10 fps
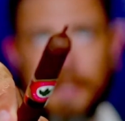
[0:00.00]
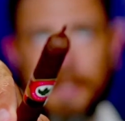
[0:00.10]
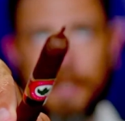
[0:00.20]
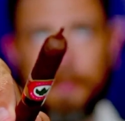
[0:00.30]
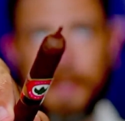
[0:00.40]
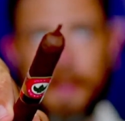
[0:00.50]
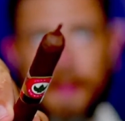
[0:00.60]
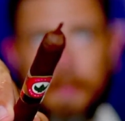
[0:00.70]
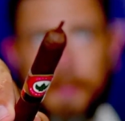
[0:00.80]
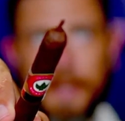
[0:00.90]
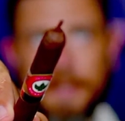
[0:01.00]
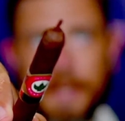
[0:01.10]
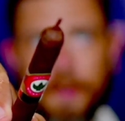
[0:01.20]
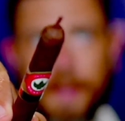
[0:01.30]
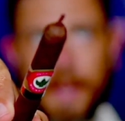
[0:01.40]
a little bit of that
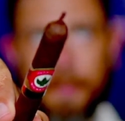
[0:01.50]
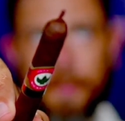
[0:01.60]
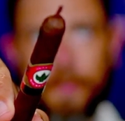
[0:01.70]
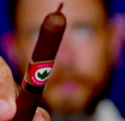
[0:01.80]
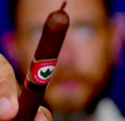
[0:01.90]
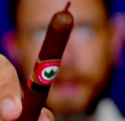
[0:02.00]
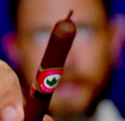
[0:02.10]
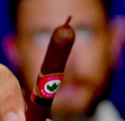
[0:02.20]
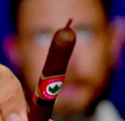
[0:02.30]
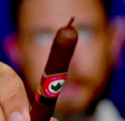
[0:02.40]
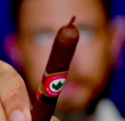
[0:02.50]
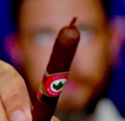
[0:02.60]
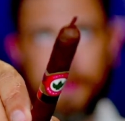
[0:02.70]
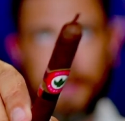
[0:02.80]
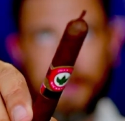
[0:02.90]
pigtail cap right up
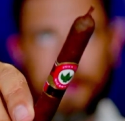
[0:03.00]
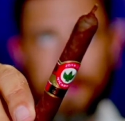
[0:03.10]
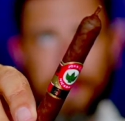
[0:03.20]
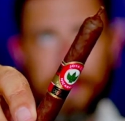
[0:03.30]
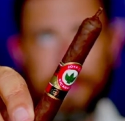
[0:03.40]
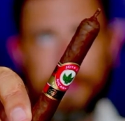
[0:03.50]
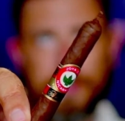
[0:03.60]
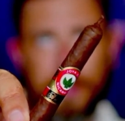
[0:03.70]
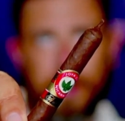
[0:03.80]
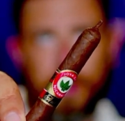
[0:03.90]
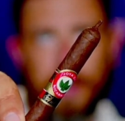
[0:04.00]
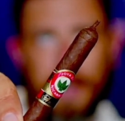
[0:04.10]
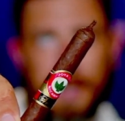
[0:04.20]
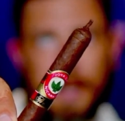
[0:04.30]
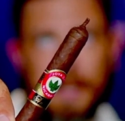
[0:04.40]
there. So
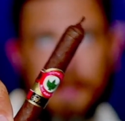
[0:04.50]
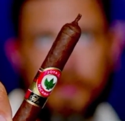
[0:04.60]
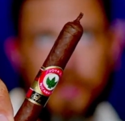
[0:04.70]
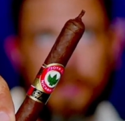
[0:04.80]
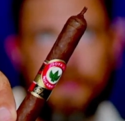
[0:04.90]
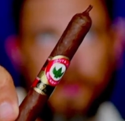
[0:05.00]
I am looking